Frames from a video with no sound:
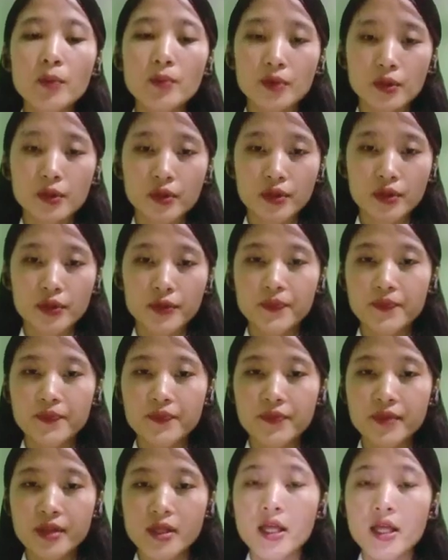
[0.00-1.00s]
a book
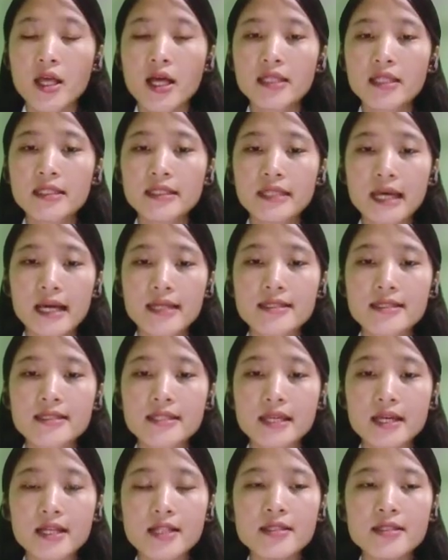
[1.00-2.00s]
that
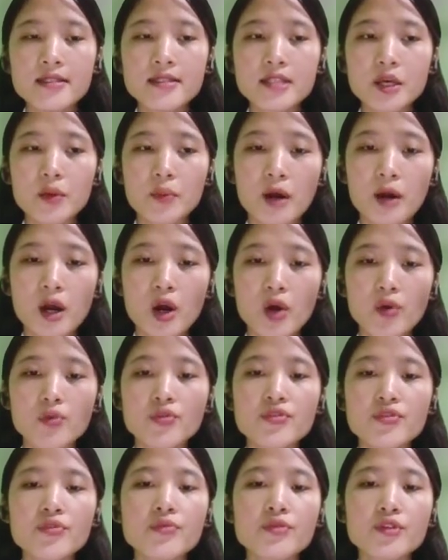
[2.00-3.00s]
tells
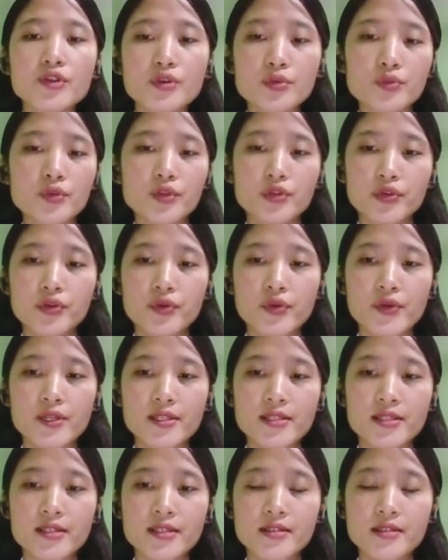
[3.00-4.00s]
about
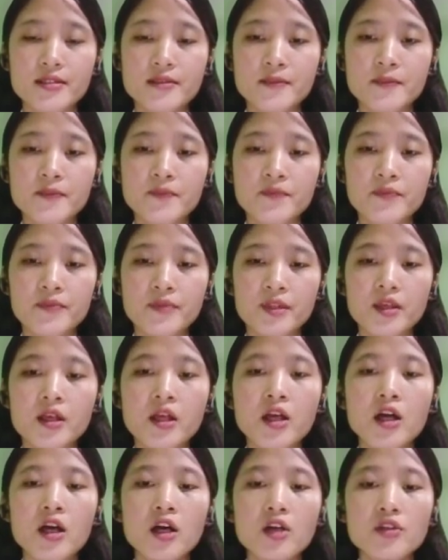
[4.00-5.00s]
pneumothorax.
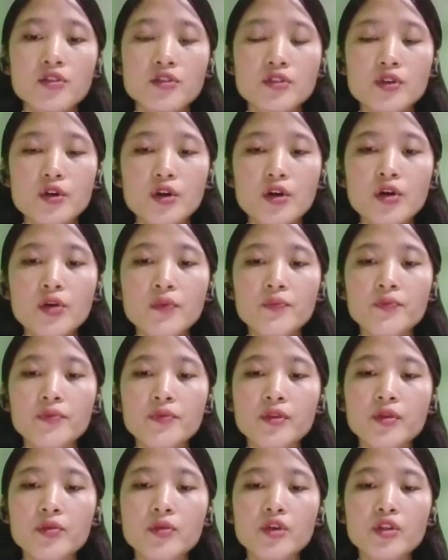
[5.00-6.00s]
So,
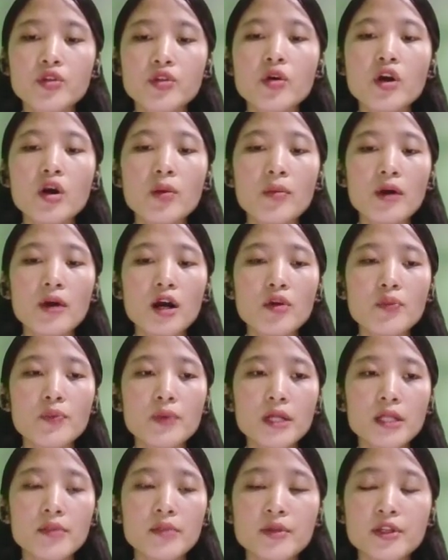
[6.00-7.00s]
we know
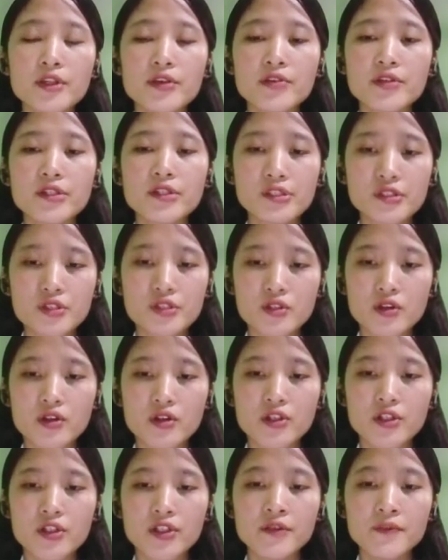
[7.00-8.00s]
about pulmonary
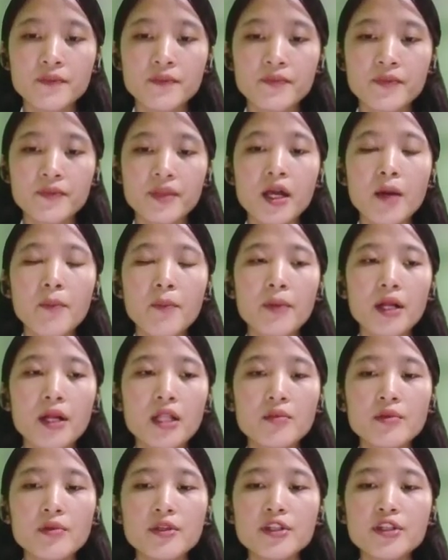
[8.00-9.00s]
disorder.
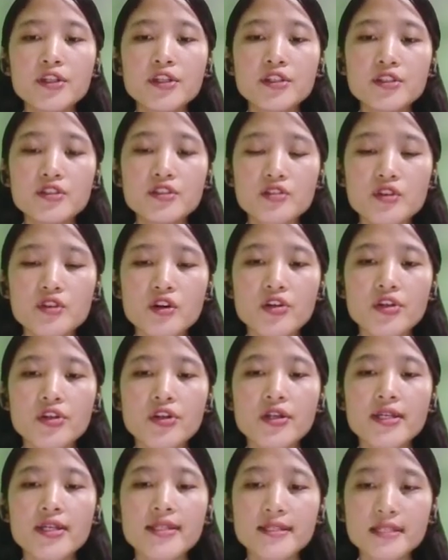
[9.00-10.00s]
Pulmonary
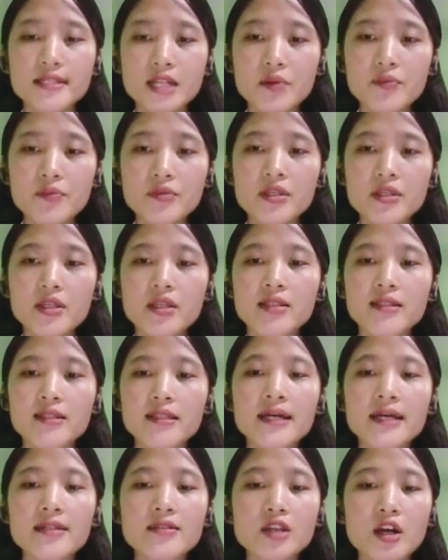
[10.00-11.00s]
disorder is something
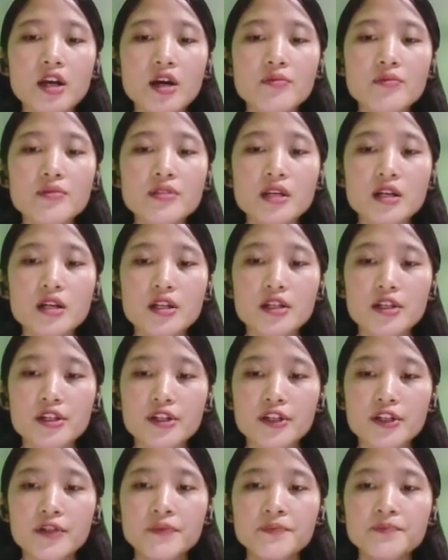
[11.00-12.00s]
that comes
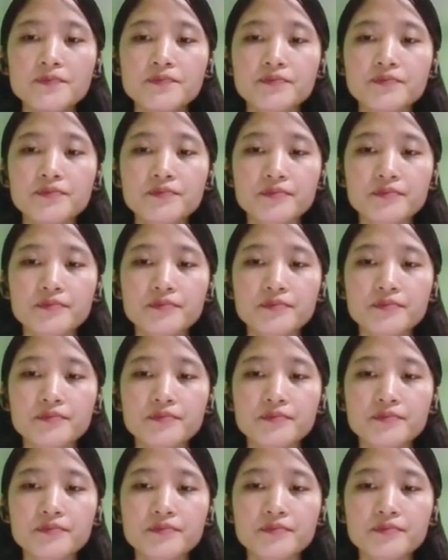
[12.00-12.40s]
under